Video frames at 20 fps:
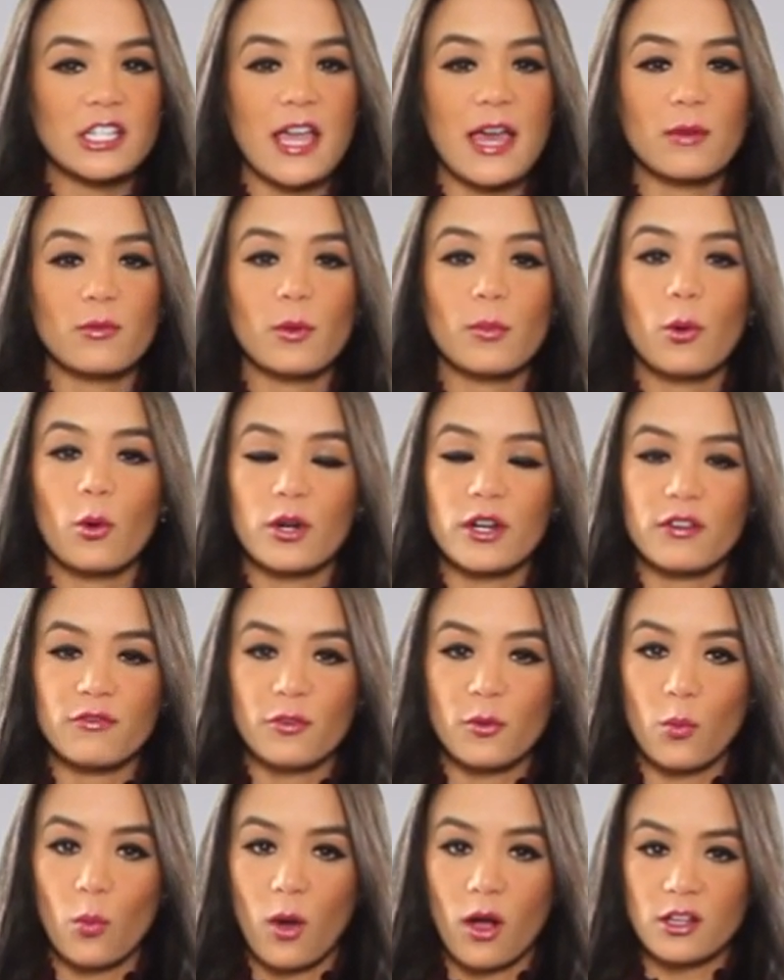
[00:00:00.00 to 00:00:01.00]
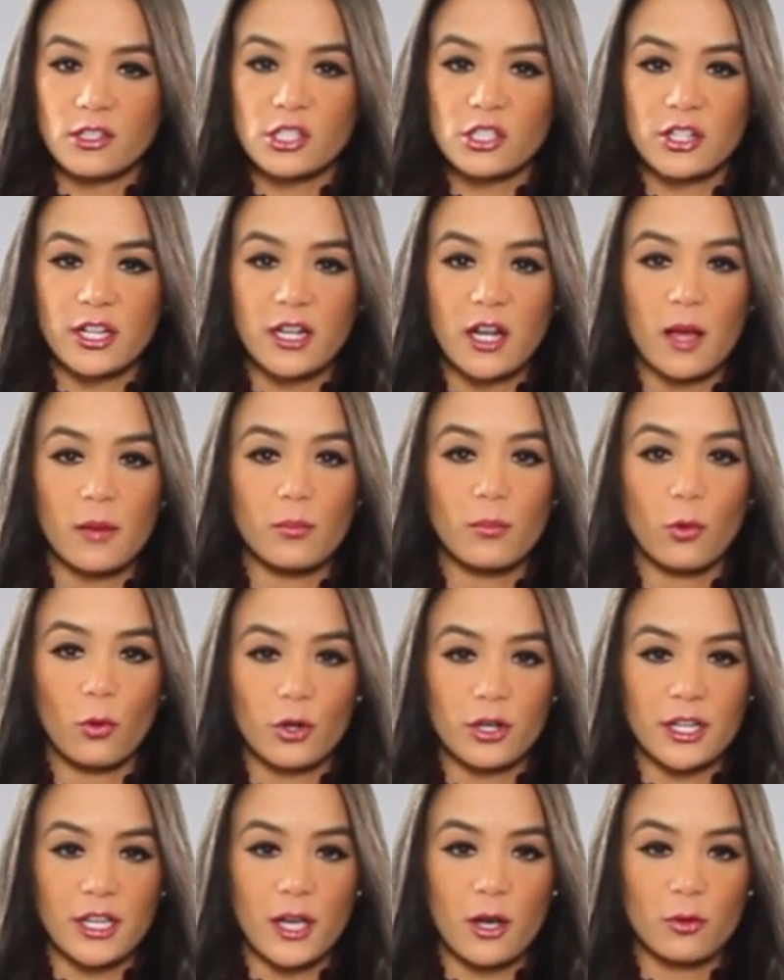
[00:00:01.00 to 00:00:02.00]
Chen reporting from Wall Street on
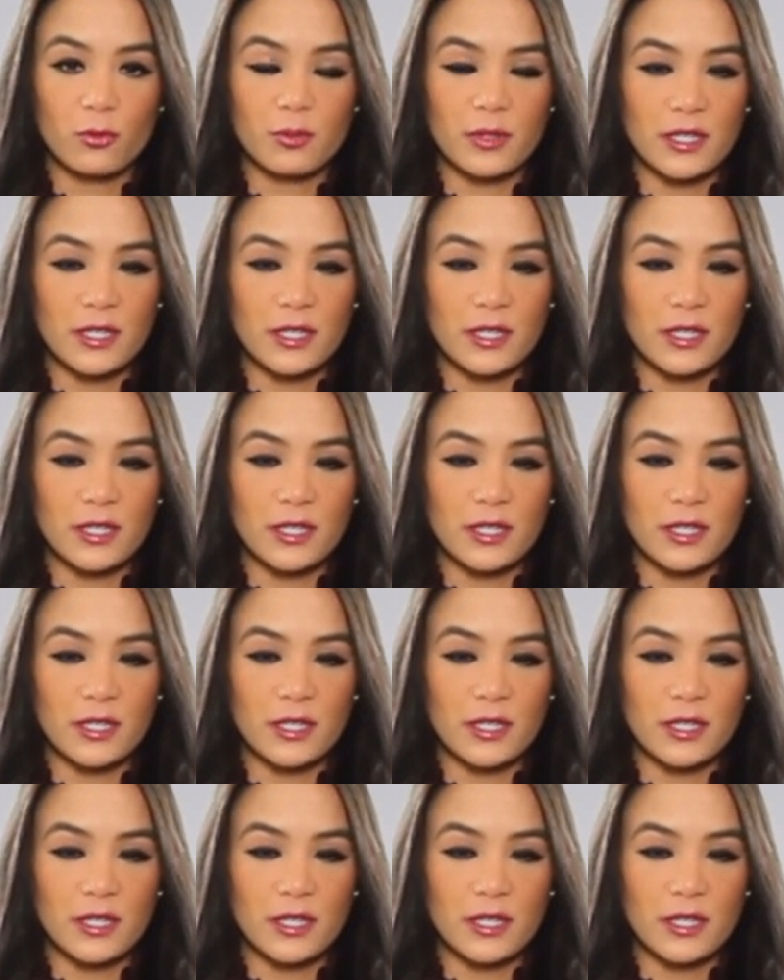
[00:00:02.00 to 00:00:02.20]
Borneo